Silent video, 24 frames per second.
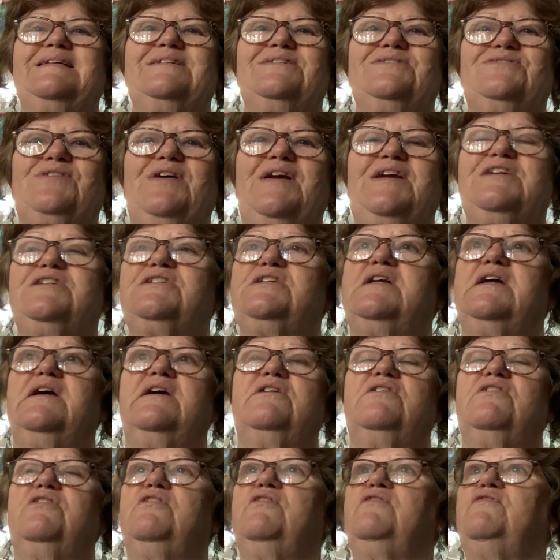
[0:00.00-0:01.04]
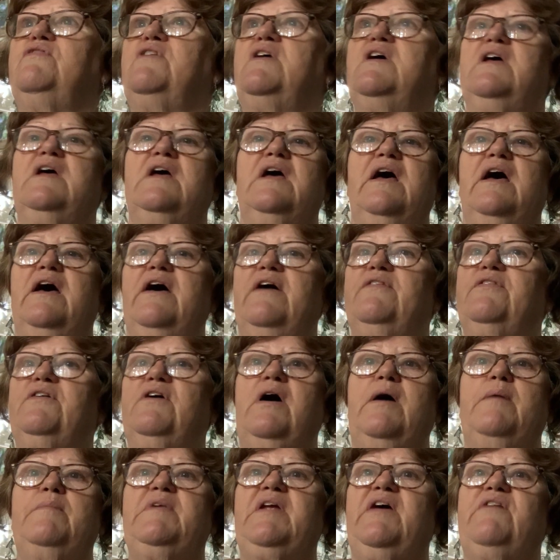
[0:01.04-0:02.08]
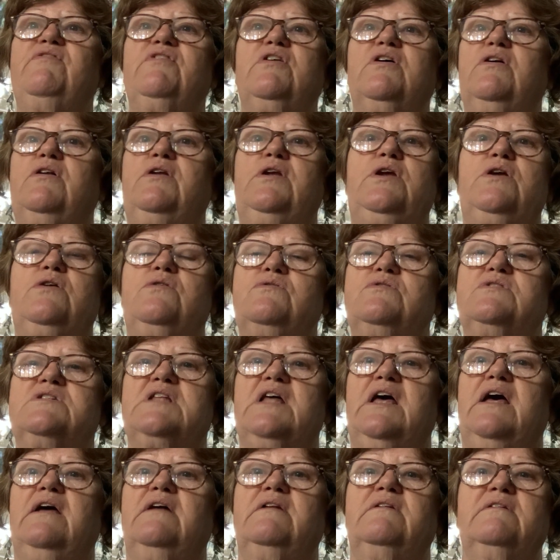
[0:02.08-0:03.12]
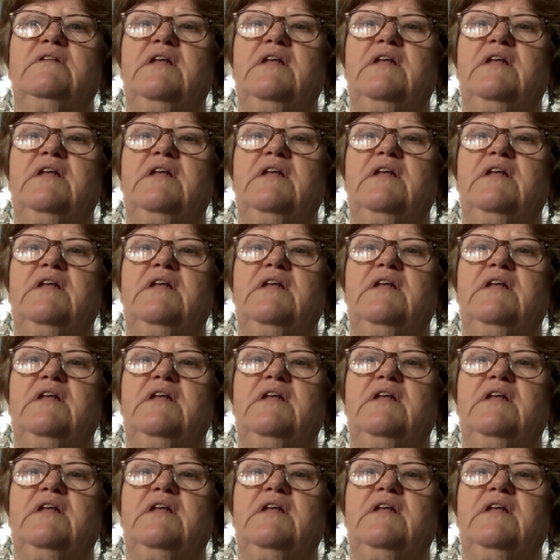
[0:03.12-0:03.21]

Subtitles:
Strangely enough, I thought I'm never going to use that.